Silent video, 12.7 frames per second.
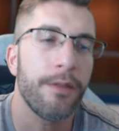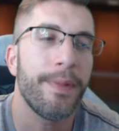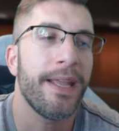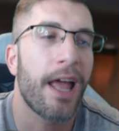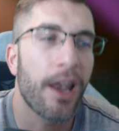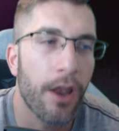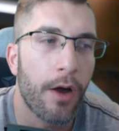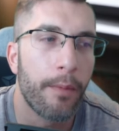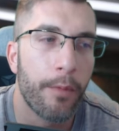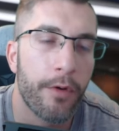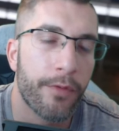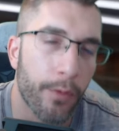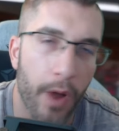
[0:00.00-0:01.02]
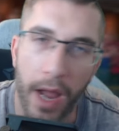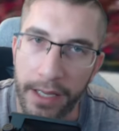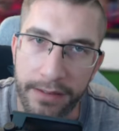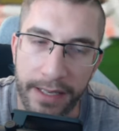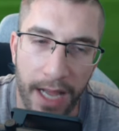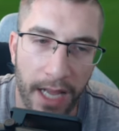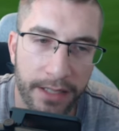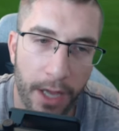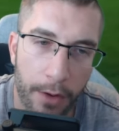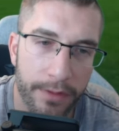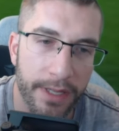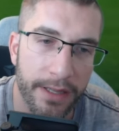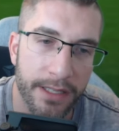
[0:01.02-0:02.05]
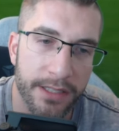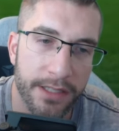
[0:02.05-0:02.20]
be a lot more variety. I don't think this is a